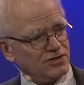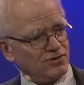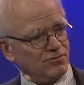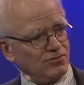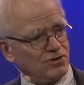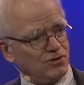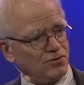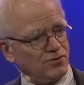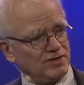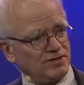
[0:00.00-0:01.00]
to
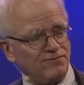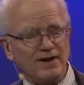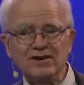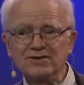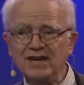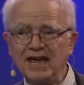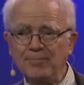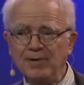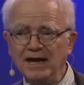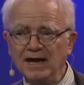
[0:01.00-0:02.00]
do this finger
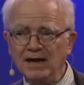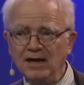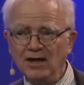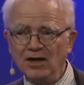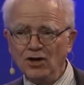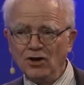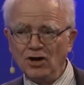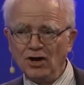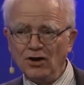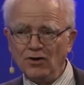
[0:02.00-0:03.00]
tapping
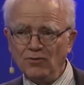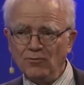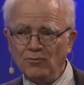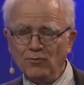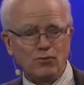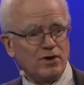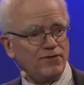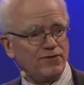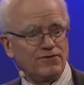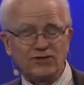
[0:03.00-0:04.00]

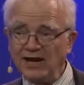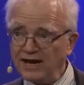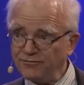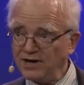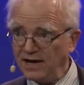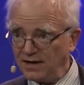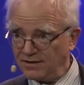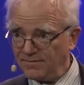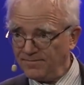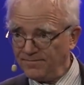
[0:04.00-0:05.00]
with the left
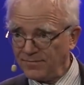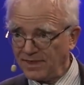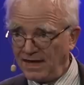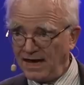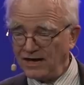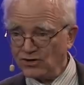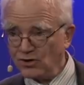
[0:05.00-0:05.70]
hand. And